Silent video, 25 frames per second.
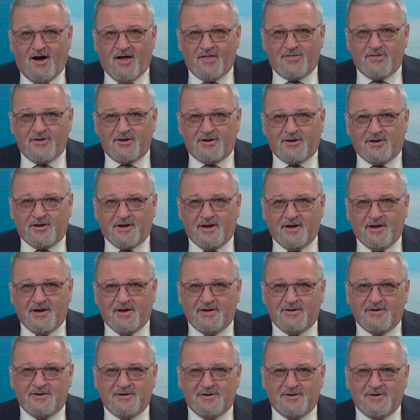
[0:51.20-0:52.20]
I think
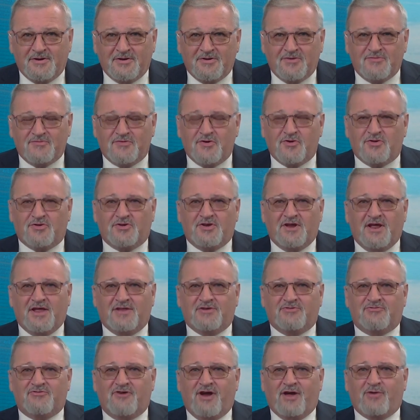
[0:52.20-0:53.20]
uh, further
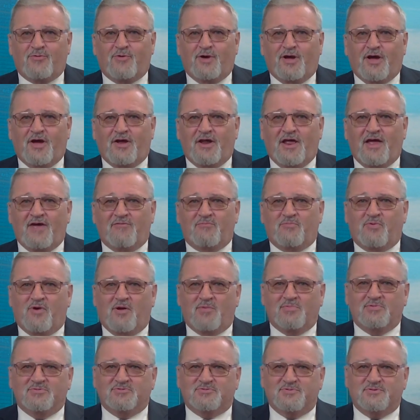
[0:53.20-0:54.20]
down the track we're going to have
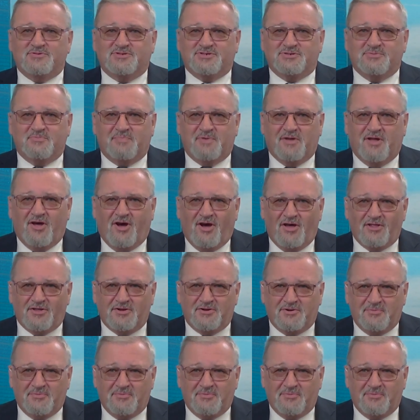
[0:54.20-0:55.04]
problems with supply.